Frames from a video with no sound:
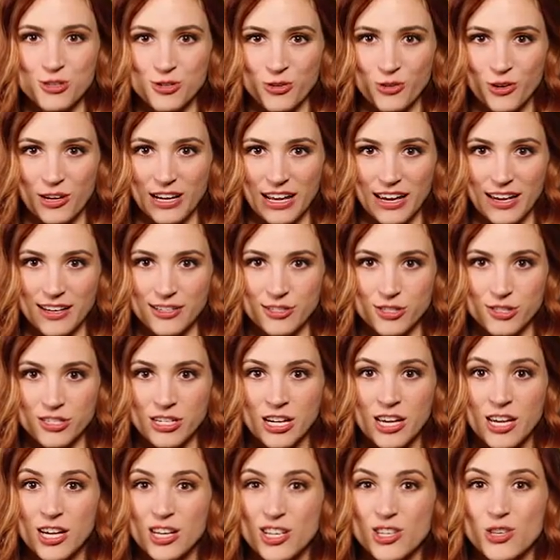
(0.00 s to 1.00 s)
short edge.
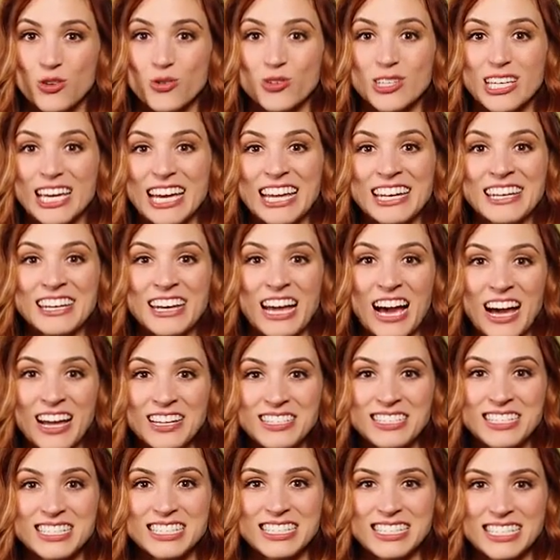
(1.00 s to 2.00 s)
You
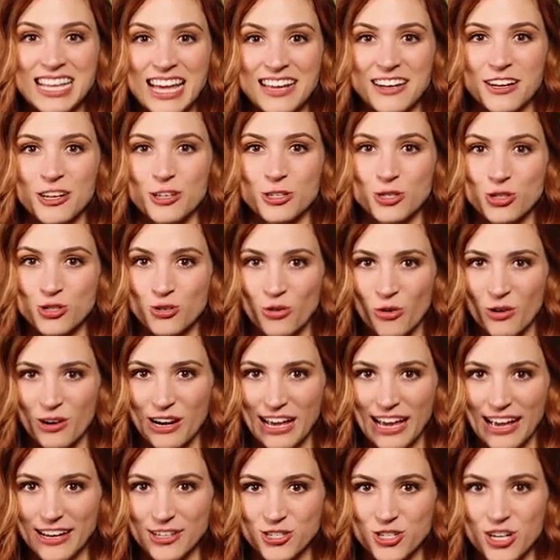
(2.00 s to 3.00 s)
cannot set a
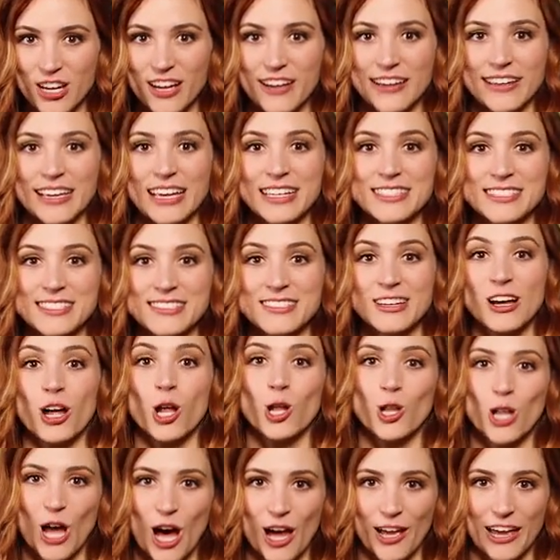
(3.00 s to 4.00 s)
short edge against
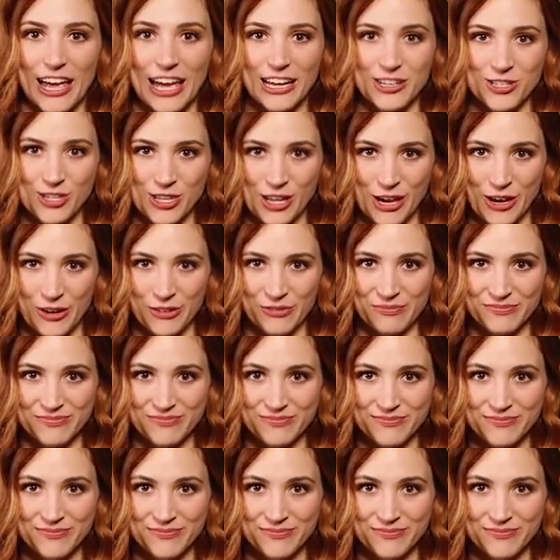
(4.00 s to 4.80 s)
a long edge though.